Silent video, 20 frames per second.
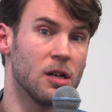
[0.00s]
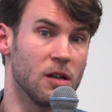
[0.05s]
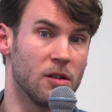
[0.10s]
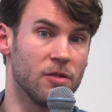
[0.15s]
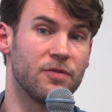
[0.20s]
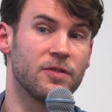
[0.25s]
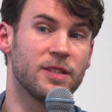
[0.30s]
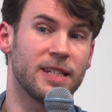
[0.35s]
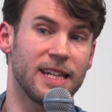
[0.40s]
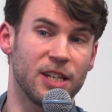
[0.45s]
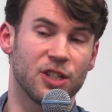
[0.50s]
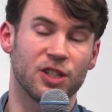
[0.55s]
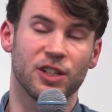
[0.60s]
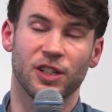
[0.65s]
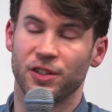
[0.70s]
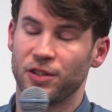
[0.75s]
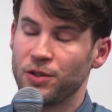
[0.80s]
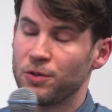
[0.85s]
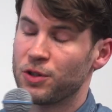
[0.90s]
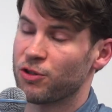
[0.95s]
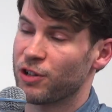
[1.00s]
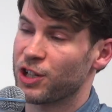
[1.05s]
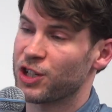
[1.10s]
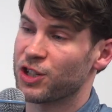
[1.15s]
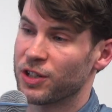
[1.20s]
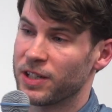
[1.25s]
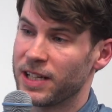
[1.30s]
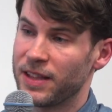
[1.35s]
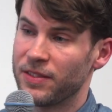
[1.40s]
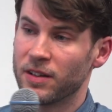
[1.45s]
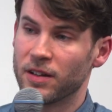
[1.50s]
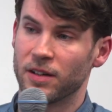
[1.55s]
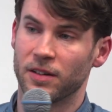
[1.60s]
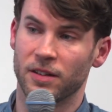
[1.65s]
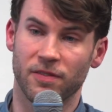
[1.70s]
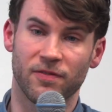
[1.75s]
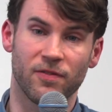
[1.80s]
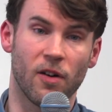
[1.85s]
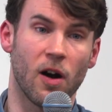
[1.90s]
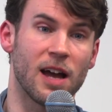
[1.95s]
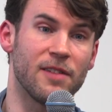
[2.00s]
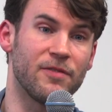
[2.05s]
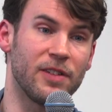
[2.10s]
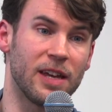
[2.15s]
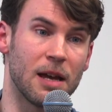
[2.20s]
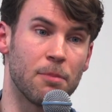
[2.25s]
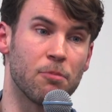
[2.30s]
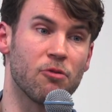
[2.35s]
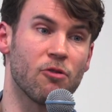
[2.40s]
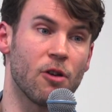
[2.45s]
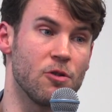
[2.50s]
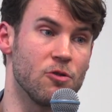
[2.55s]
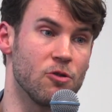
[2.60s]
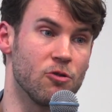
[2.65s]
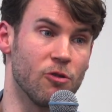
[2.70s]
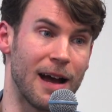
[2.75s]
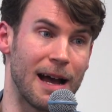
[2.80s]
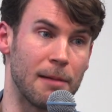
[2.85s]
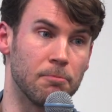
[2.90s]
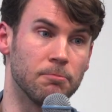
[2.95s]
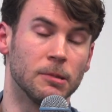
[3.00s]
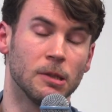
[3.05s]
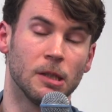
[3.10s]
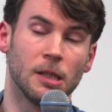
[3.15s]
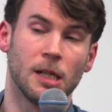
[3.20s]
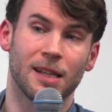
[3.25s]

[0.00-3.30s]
of teaching in nutrition in the 5-year programme.